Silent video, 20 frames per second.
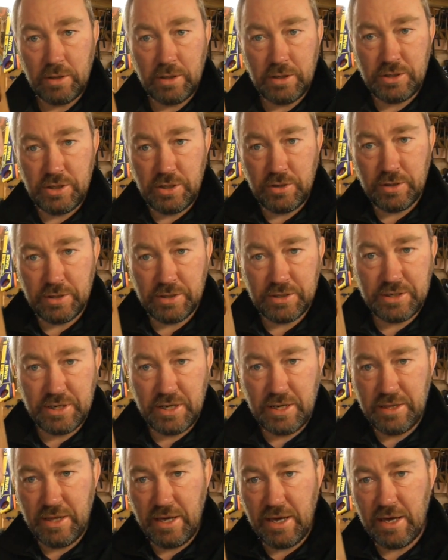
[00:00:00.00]
as you can see
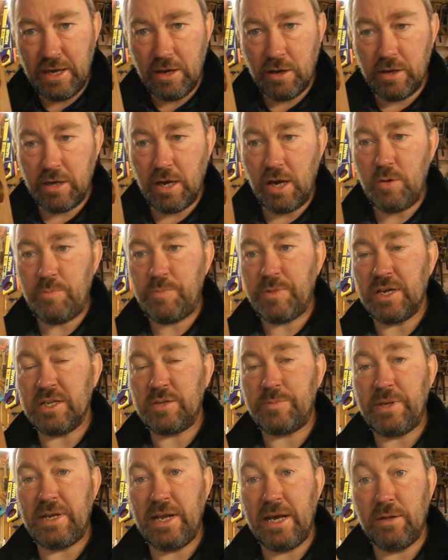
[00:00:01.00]
there. I hope that's
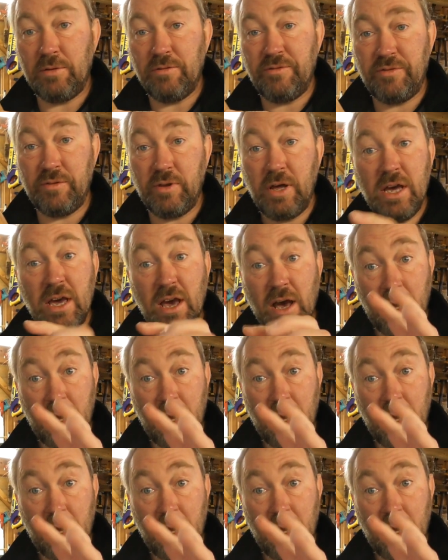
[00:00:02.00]
been helpful.